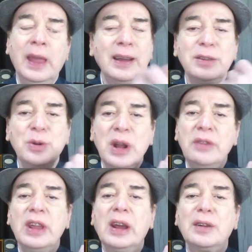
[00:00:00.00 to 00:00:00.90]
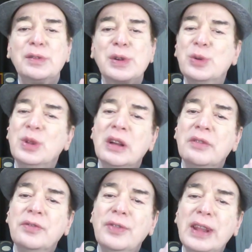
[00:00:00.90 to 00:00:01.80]
and today we have two
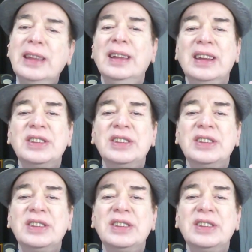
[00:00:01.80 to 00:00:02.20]
lovely